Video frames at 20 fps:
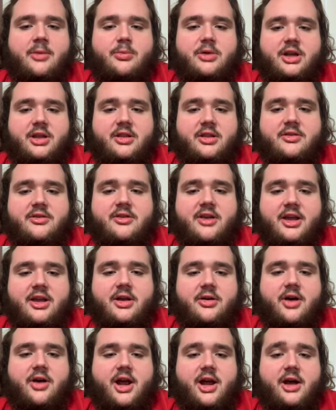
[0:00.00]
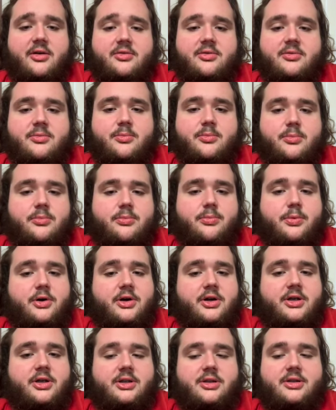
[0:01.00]
but
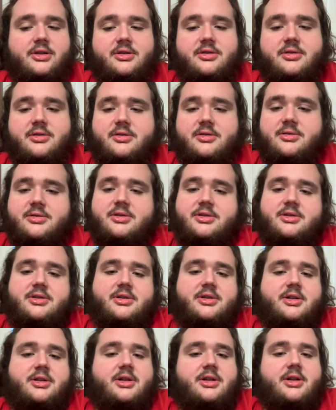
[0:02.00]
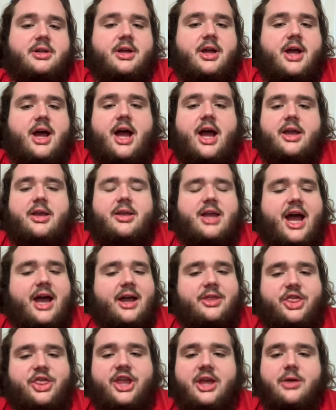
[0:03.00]
I think it was Walker Little.
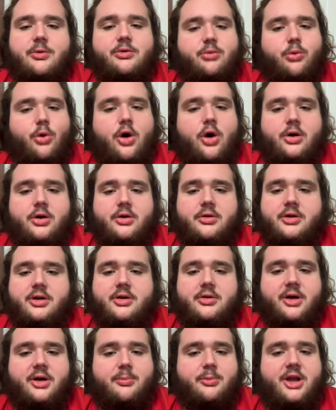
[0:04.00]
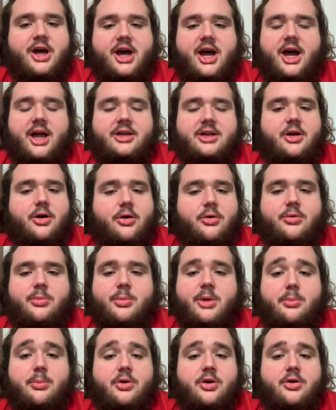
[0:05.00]
I don't remember who it was now.
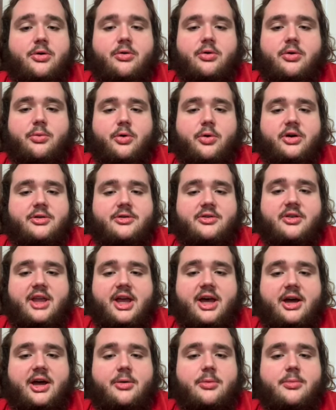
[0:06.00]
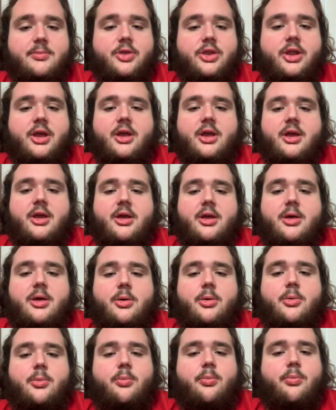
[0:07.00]
But the question is,
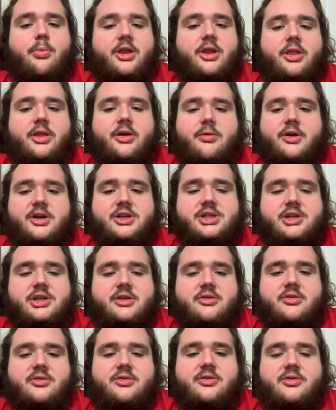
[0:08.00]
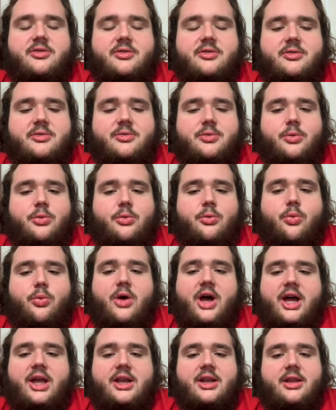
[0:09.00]
why didn't they go Penei
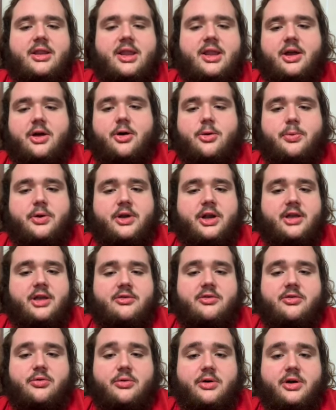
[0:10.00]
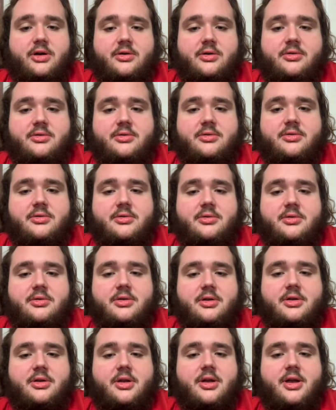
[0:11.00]
Sewell? I
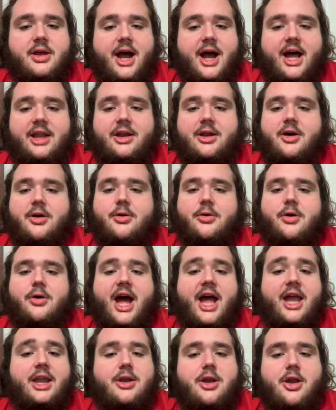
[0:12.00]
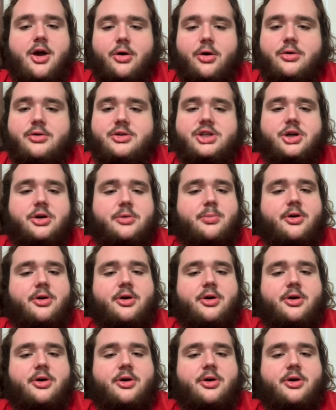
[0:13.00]
know Joe Burrow wanted Jamar Chase, and